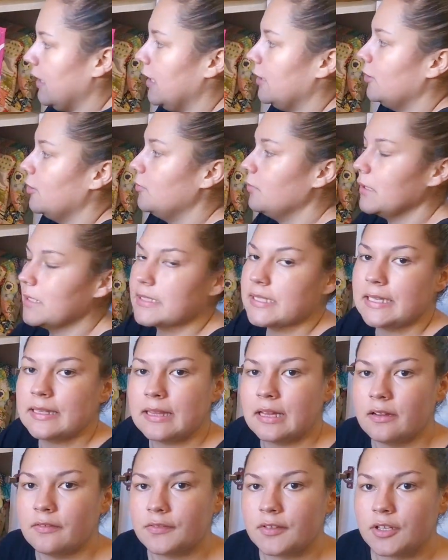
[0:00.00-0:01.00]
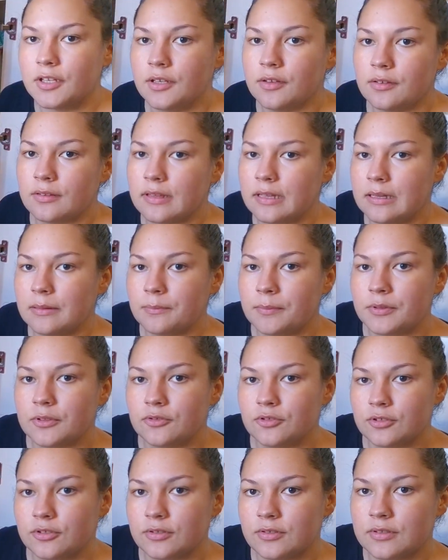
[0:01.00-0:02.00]
I don't want to take that off the Q-snap
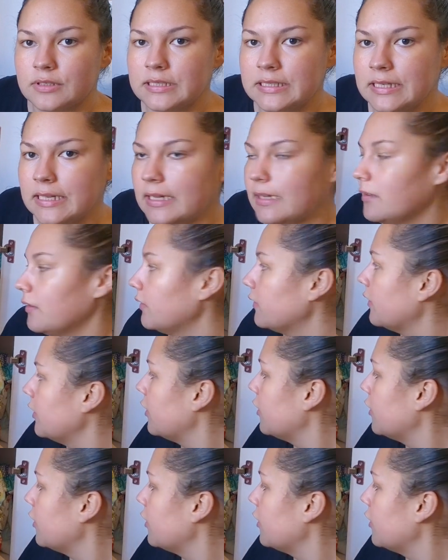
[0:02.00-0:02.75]
just yet.